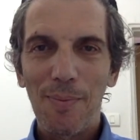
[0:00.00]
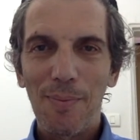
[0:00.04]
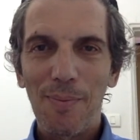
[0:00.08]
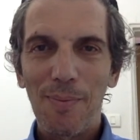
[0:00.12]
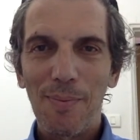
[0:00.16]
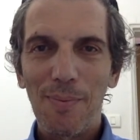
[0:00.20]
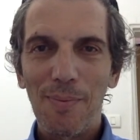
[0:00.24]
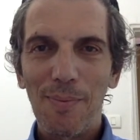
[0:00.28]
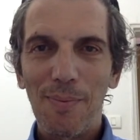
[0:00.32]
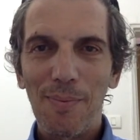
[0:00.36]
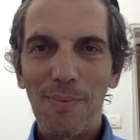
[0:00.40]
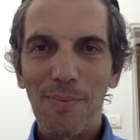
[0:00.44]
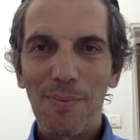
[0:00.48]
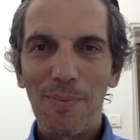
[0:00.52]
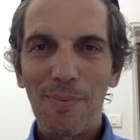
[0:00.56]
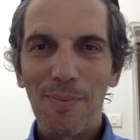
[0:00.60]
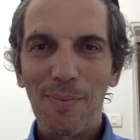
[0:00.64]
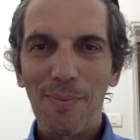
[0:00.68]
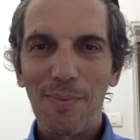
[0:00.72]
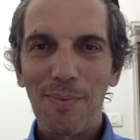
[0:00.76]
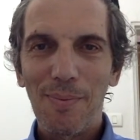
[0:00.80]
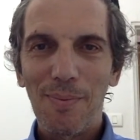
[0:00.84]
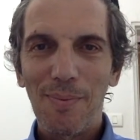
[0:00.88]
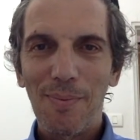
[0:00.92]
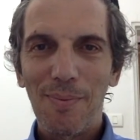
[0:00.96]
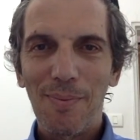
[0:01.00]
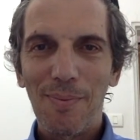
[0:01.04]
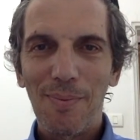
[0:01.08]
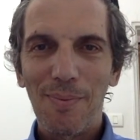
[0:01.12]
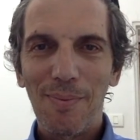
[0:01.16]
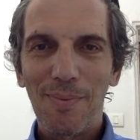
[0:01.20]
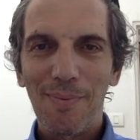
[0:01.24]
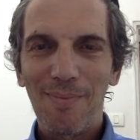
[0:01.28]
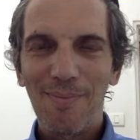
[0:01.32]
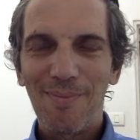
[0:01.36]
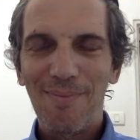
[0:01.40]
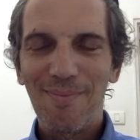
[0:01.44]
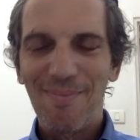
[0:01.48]

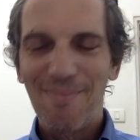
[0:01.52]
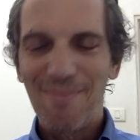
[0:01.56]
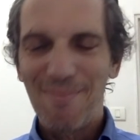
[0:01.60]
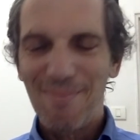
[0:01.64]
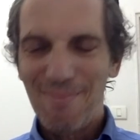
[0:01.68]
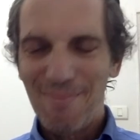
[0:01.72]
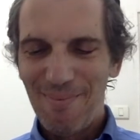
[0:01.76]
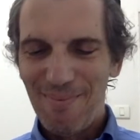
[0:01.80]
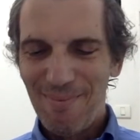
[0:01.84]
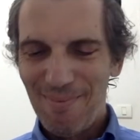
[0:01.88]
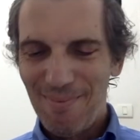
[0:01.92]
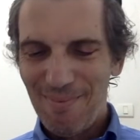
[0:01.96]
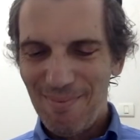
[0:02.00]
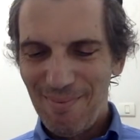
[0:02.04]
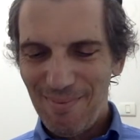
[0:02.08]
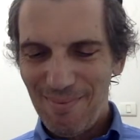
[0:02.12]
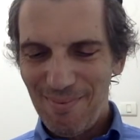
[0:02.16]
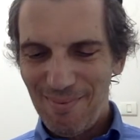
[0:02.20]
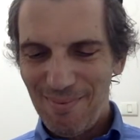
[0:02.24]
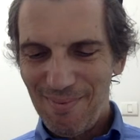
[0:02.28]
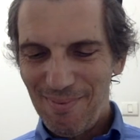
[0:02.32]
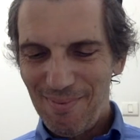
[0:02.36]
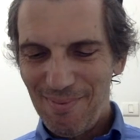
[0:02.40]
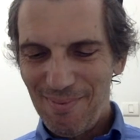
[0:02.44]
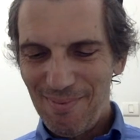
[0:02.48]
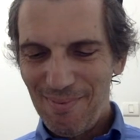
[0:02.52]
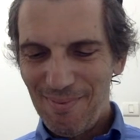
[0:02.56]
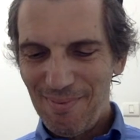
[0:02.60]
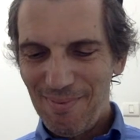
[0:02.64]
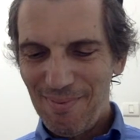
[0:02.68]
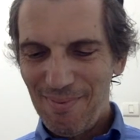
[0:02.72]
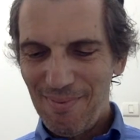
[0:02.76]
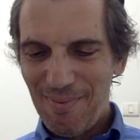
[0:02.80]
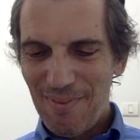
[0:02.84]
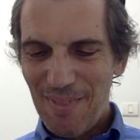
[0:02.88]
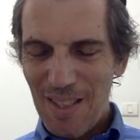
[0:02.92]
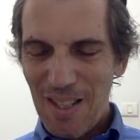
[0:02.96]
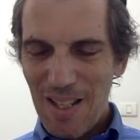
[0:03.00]

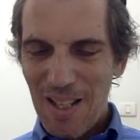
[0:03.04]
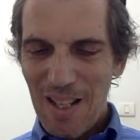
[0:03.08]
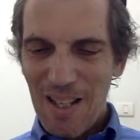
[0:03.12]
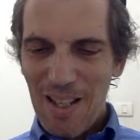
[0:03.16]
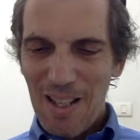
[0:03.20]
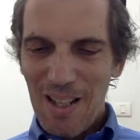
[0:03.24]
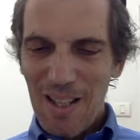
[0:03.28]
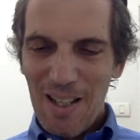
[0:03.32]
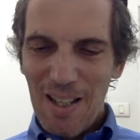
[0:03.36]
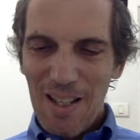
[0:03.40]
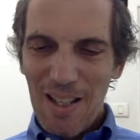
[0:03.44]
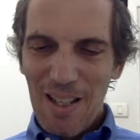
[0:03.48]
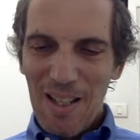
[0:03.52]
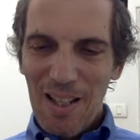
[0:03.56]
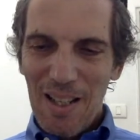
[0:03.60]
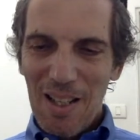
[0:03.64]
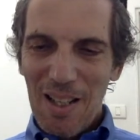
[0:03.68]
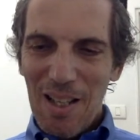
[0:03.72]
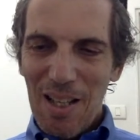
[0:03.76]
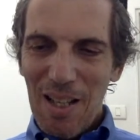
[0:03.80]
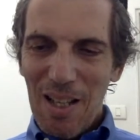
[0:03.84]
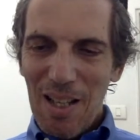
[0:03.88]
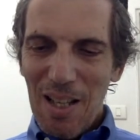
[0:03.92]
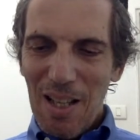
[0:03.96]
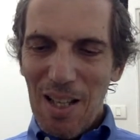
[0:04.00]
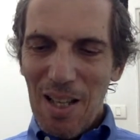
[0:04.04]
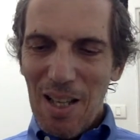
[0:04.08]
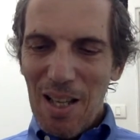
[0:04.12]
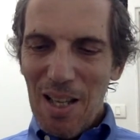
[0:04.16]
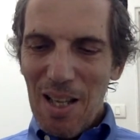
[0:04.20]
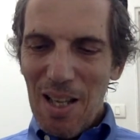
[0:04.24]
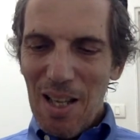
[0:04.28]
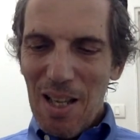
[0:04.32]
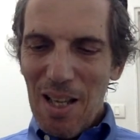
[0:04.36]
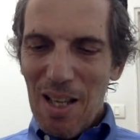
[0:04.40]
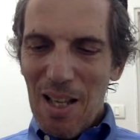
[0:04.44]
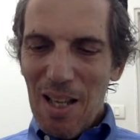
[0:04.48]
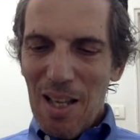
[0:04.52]

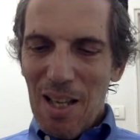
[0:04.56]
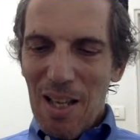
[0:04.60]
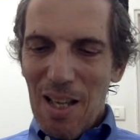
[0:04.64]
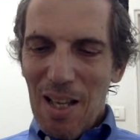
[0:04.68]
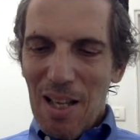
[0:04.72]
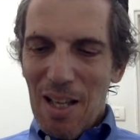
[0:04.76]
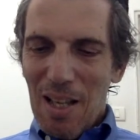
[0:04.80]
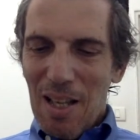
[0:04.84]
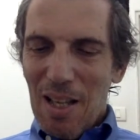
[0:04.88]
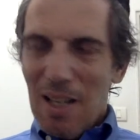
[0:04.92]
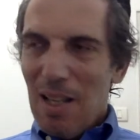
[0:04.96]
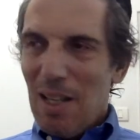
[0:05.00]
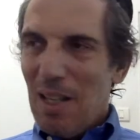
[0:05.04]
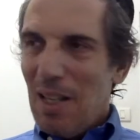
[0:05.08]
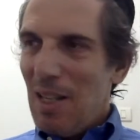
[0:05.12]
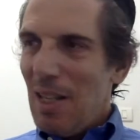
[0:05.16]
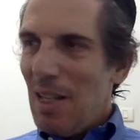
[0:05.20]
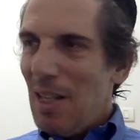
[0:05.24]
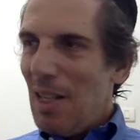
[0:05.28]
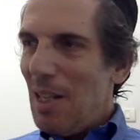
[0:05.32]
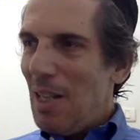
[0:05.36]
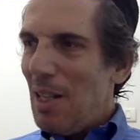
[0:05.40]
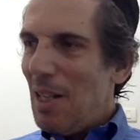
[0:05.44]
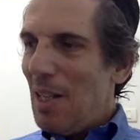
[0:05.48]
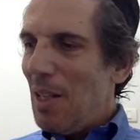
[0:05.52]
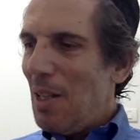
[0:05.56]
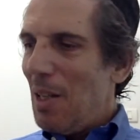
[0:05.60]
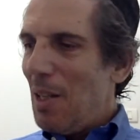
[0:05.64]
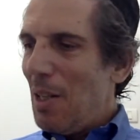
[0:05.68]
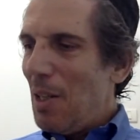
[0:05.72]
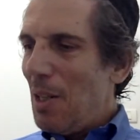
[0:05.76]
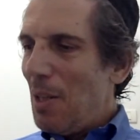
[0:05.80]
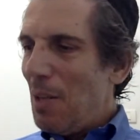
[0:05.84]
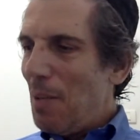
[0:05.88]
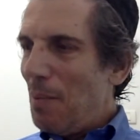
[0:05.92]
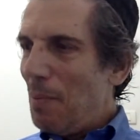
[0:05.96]
(no one is talking)